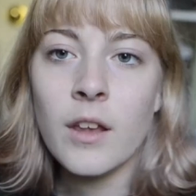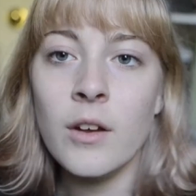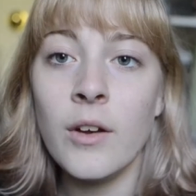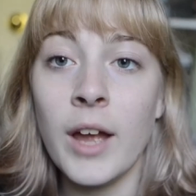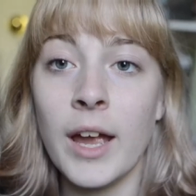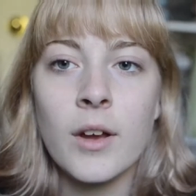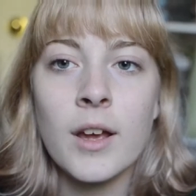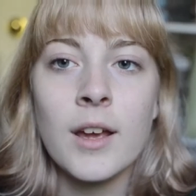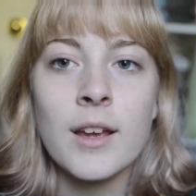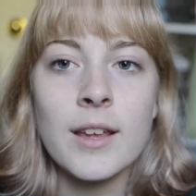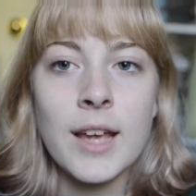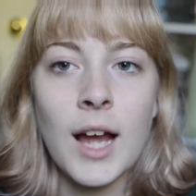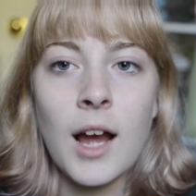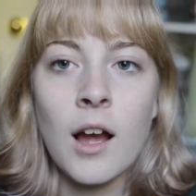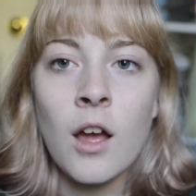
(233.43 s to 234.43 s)
okay,
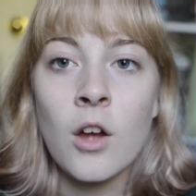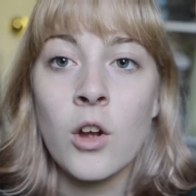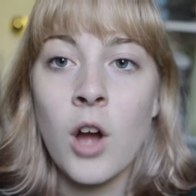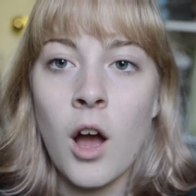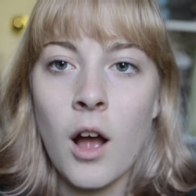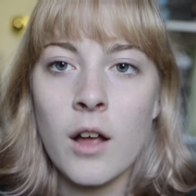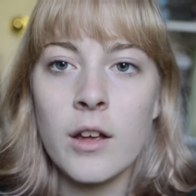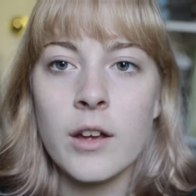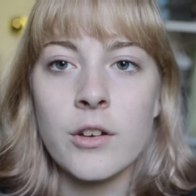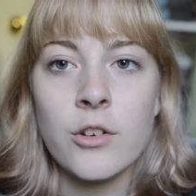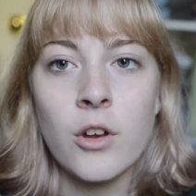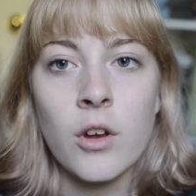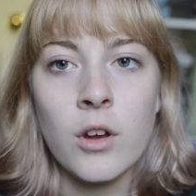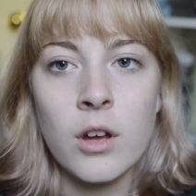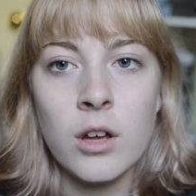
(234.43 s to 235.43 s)
yeah,
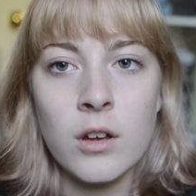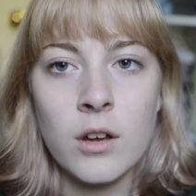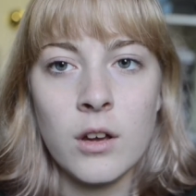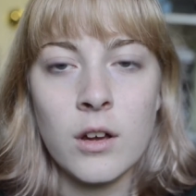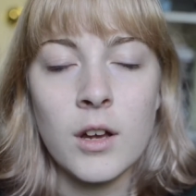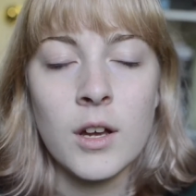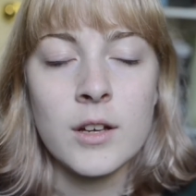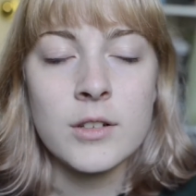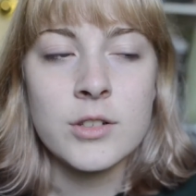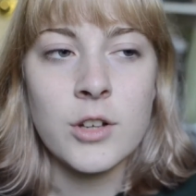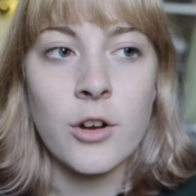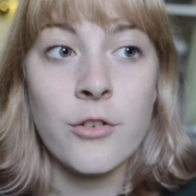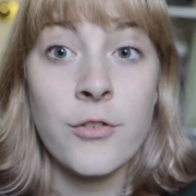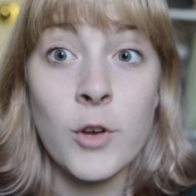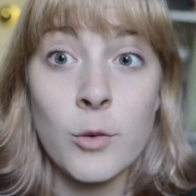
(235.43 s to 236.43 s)
college,
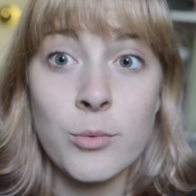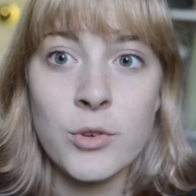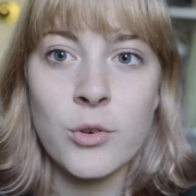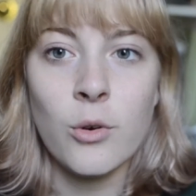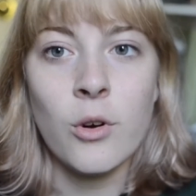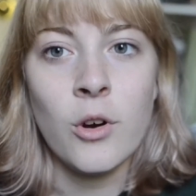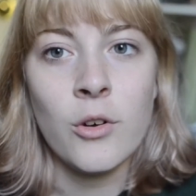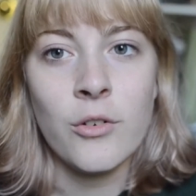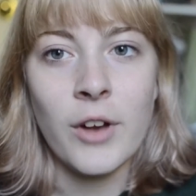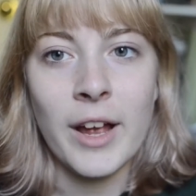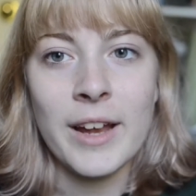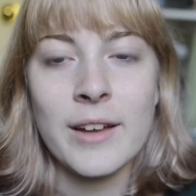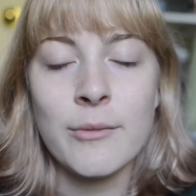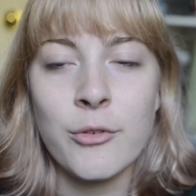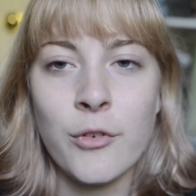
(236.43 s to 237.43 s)
So film school,
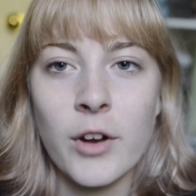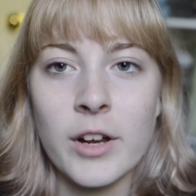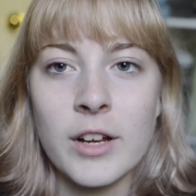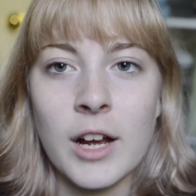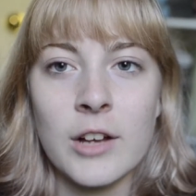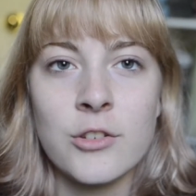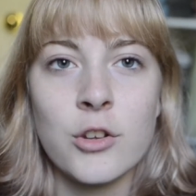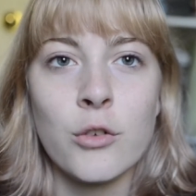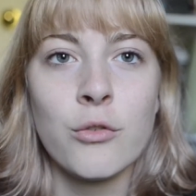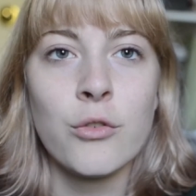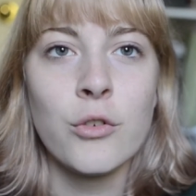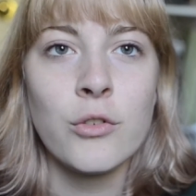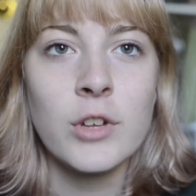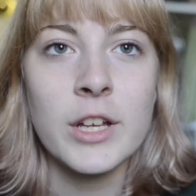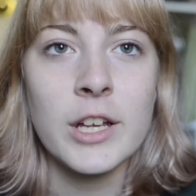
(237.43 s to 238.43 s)
right? Before I got so
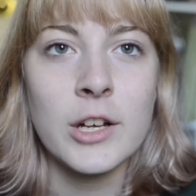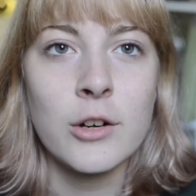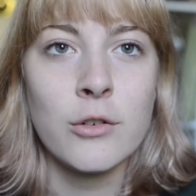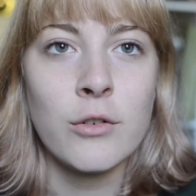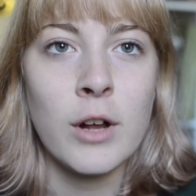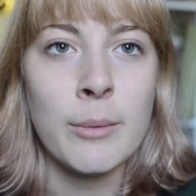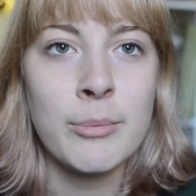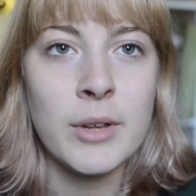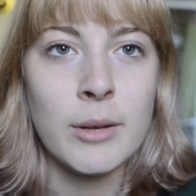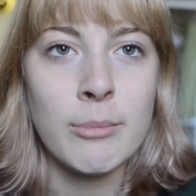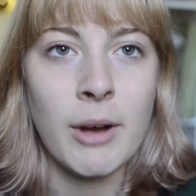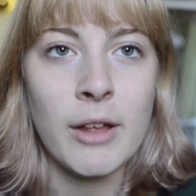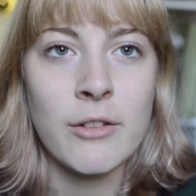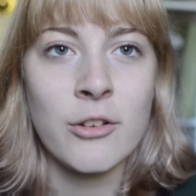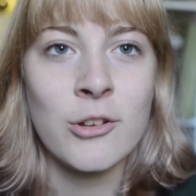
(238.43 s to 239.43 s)
rudely interrupted
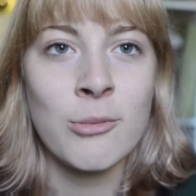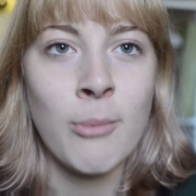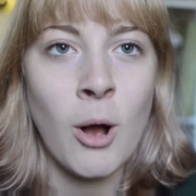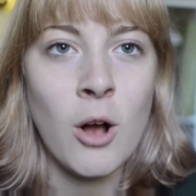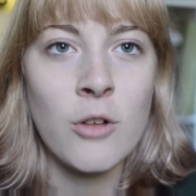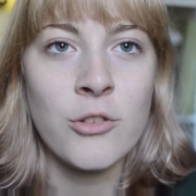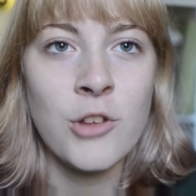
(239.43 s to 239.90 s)
by the small